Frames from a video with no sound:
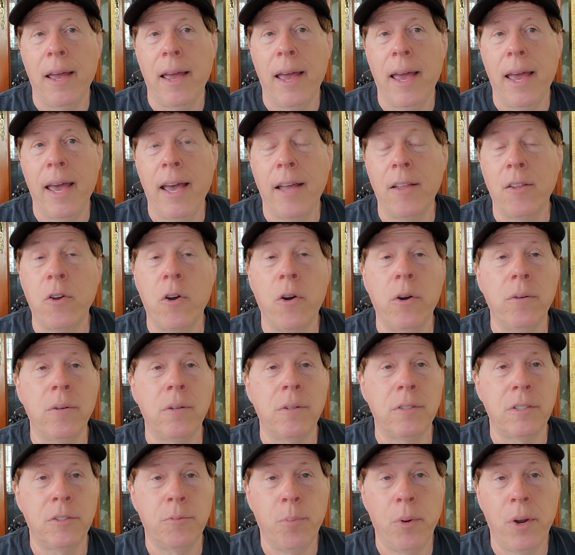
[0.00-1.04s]
and
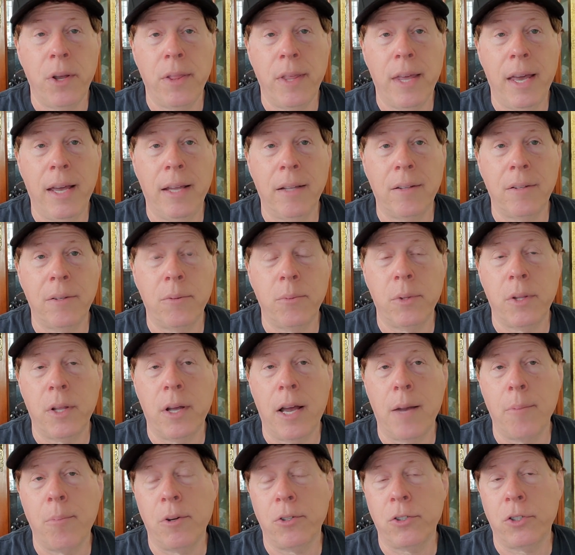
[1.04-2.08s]
spray that with a
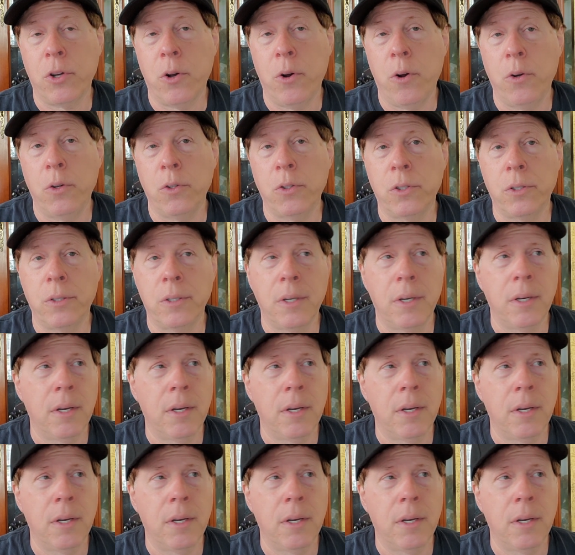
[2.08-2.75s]
high pressure hose.